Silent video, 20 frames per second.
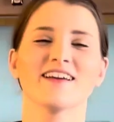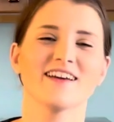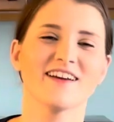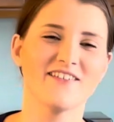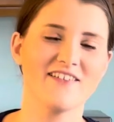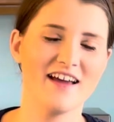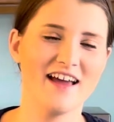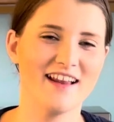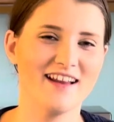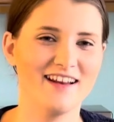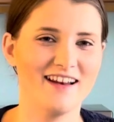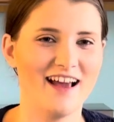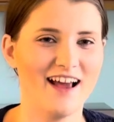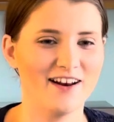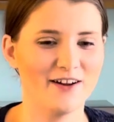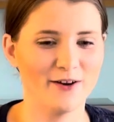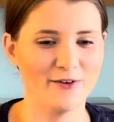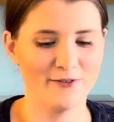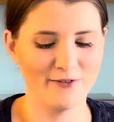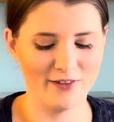go ahead and add
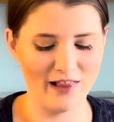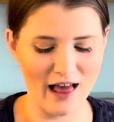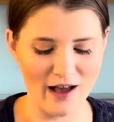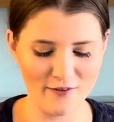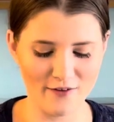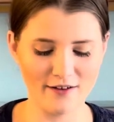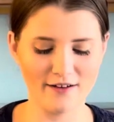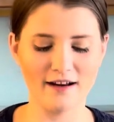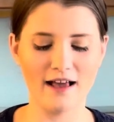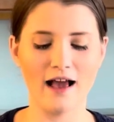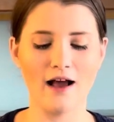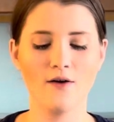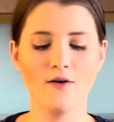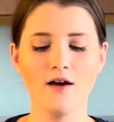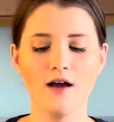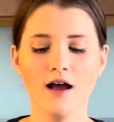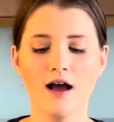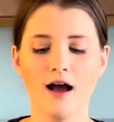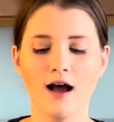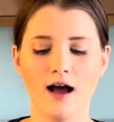our flour now.
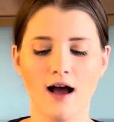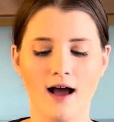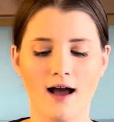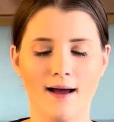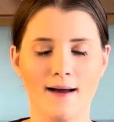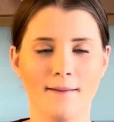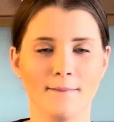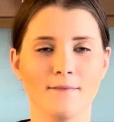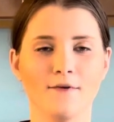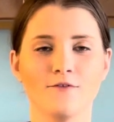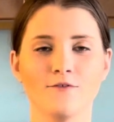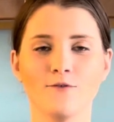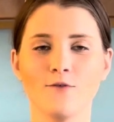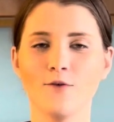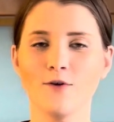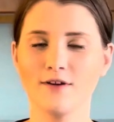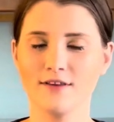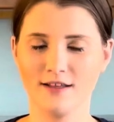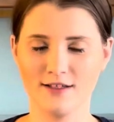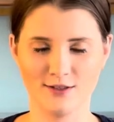
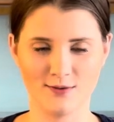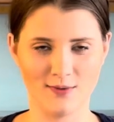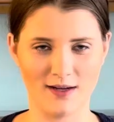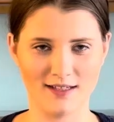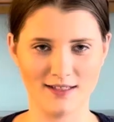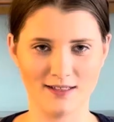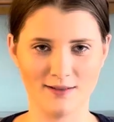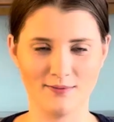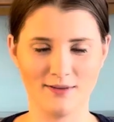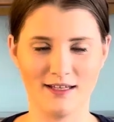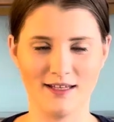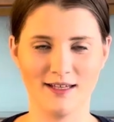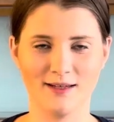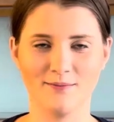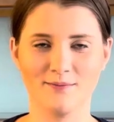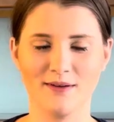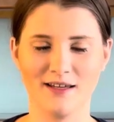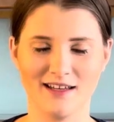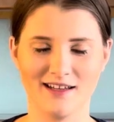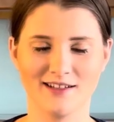For this recipe
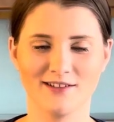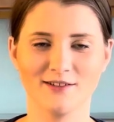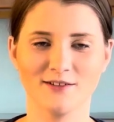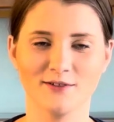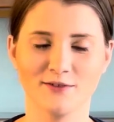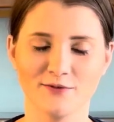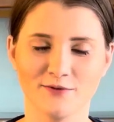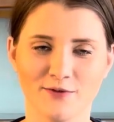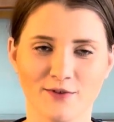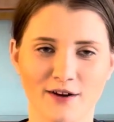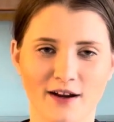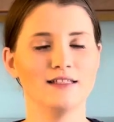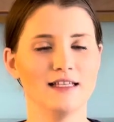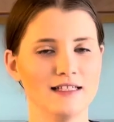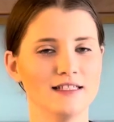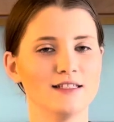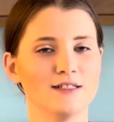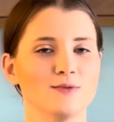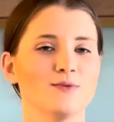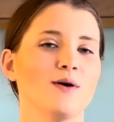being gluten-free,
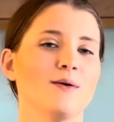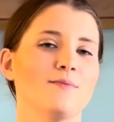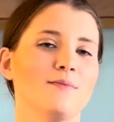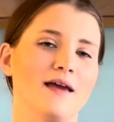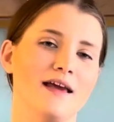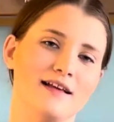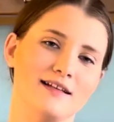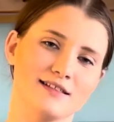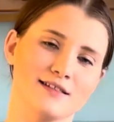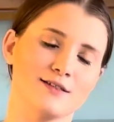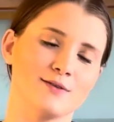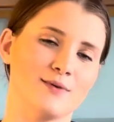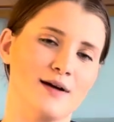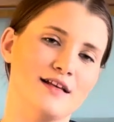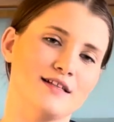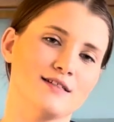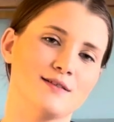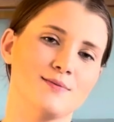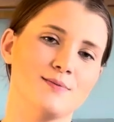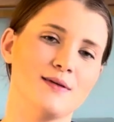this is what makes the
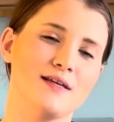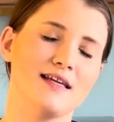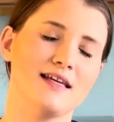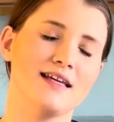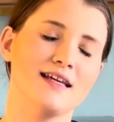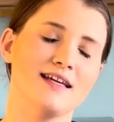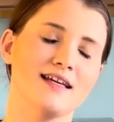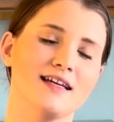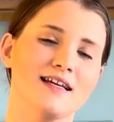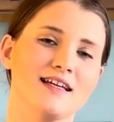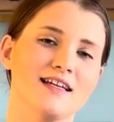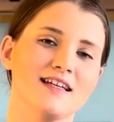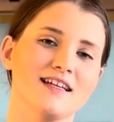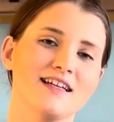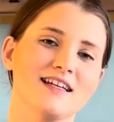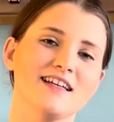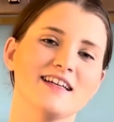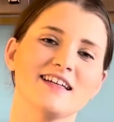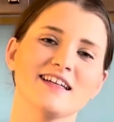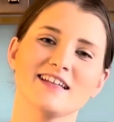recipe
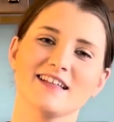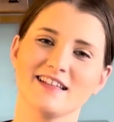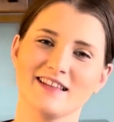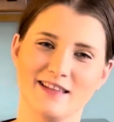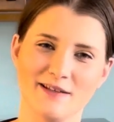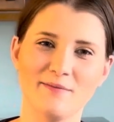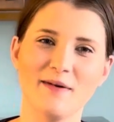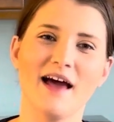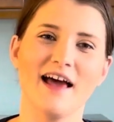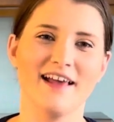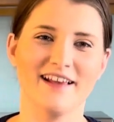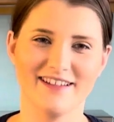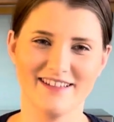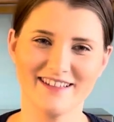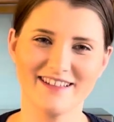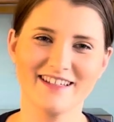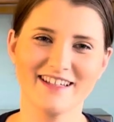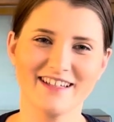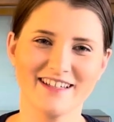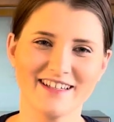the
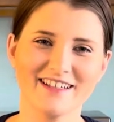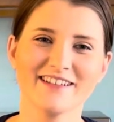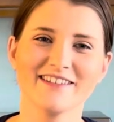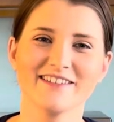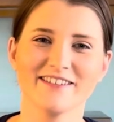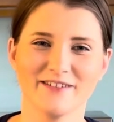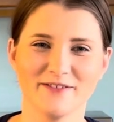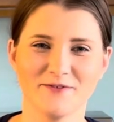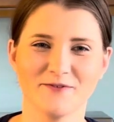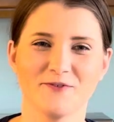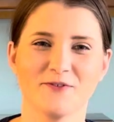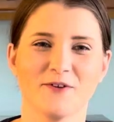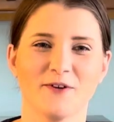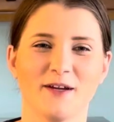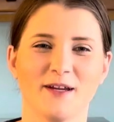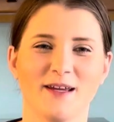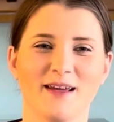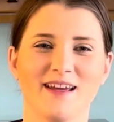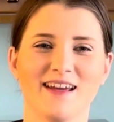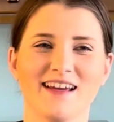best,
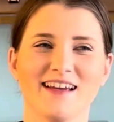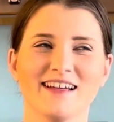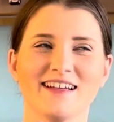gluten-free.